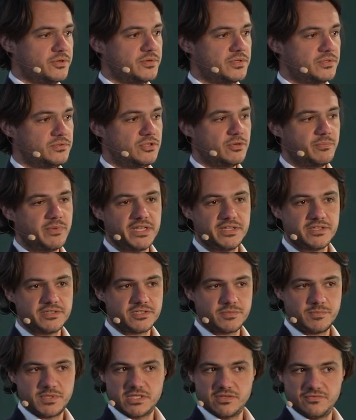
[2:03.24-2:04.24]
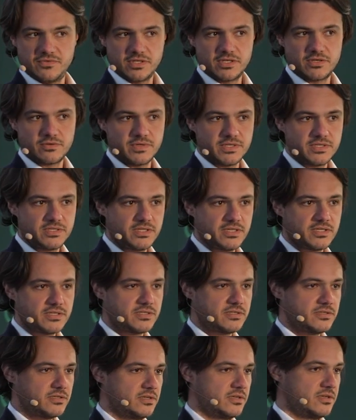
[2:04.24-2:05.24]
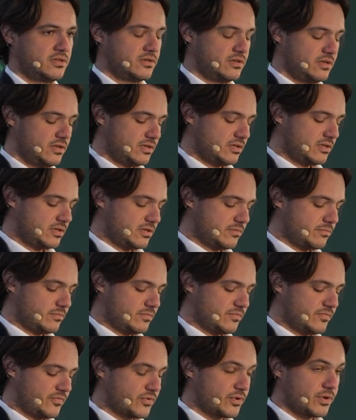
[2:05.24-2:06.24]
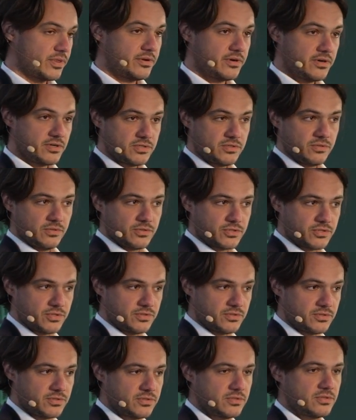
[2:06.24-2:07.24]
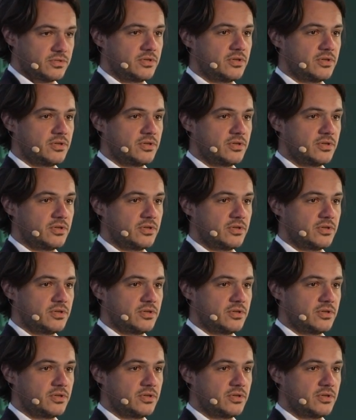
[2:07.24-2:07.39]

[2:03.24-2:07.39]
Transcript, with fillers: domain-specific heuristics um, for their solutions,